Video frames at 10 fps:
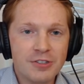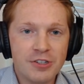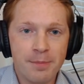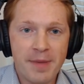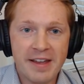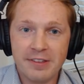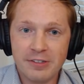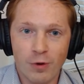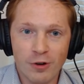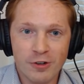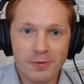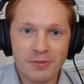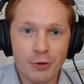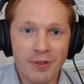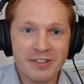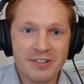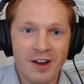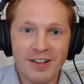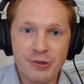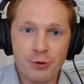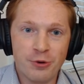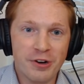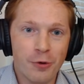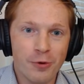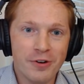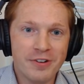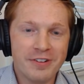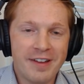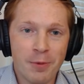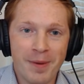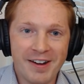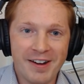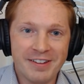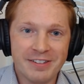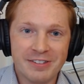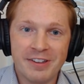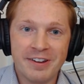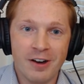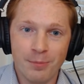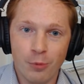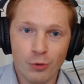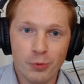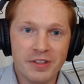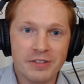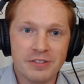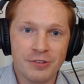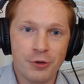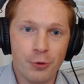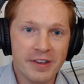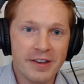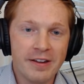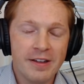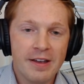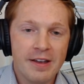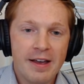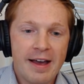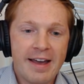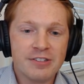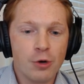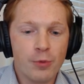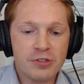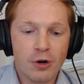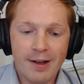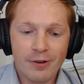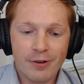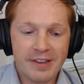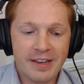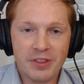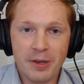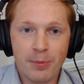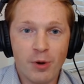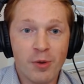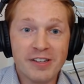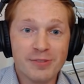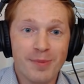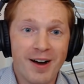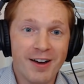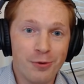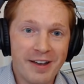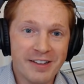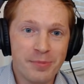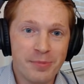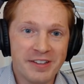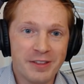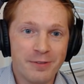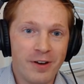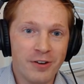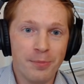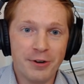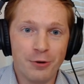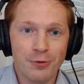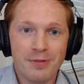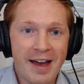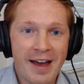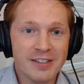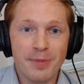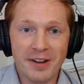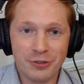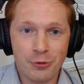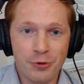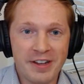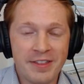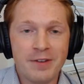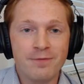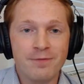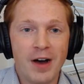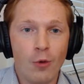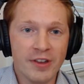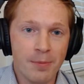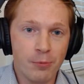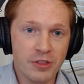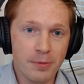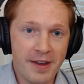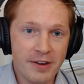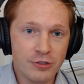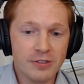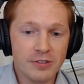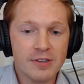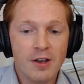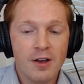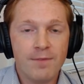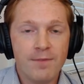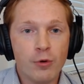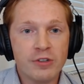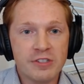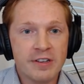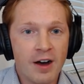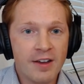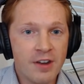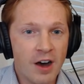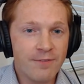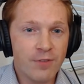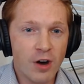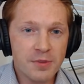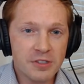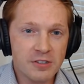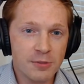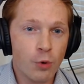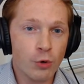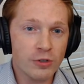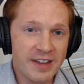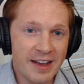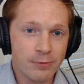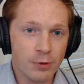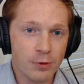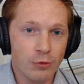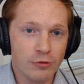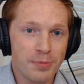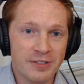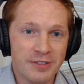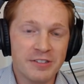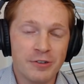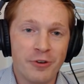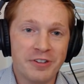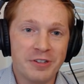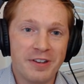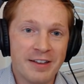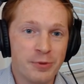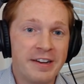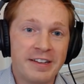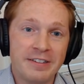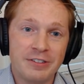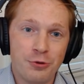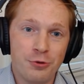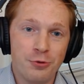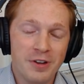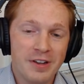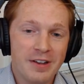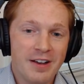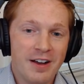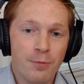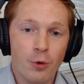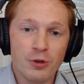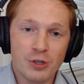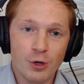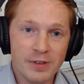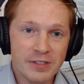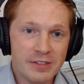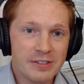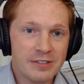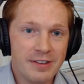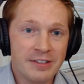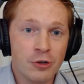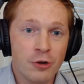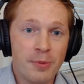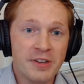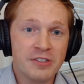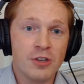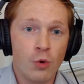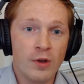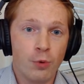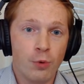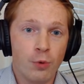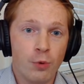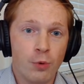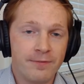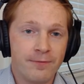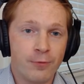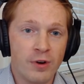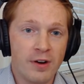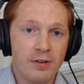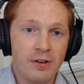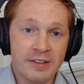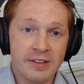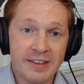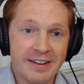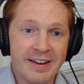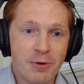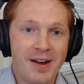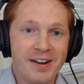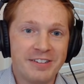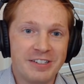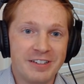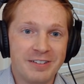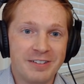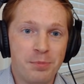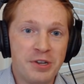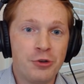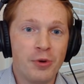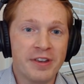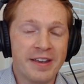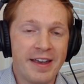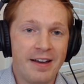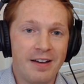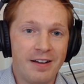to make this work so that it's not like a unicorn. Everybody is getting on board with this and doing it. And so we start out again with the appointment-based model as being the fundamental aspect to it, and then following up with the patients, focusing on non-pharmacist support staff roles, because that's going to, as we get into more services, it's going to be so important for, again, everybody to be doing